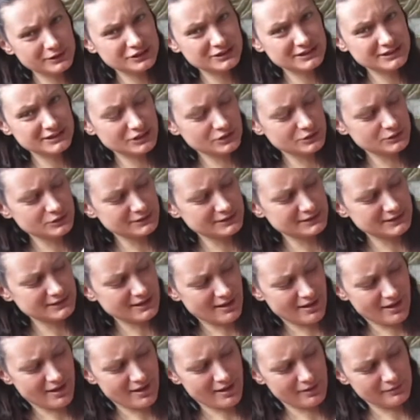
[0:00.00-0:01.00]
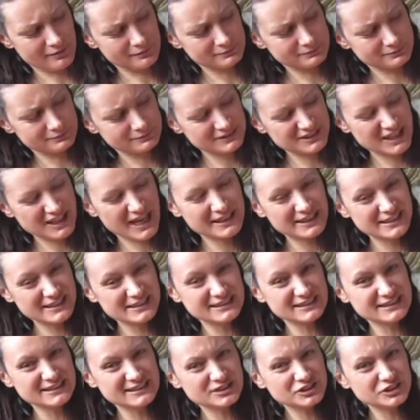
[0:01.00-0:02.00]
just use tiny
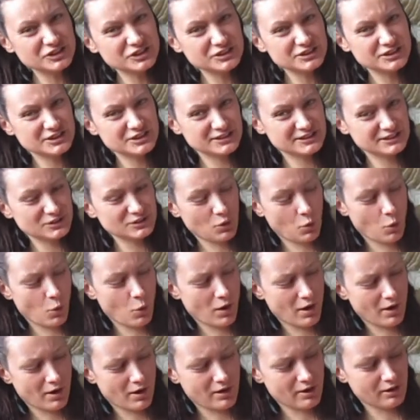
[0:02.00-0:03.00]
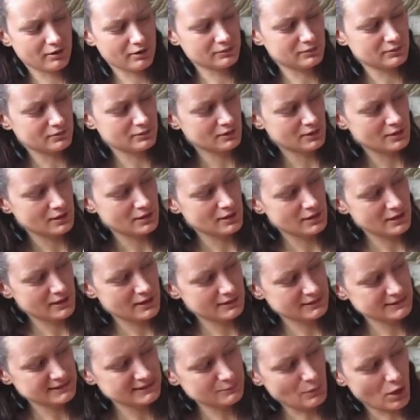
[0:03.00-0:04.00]
scissors or
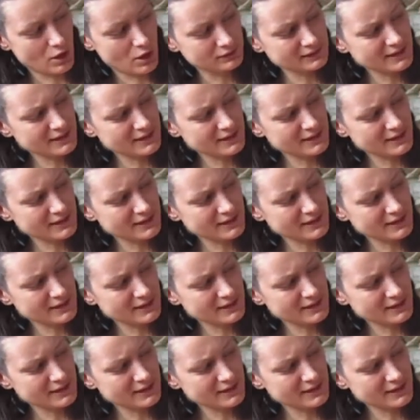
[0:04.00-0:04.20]
small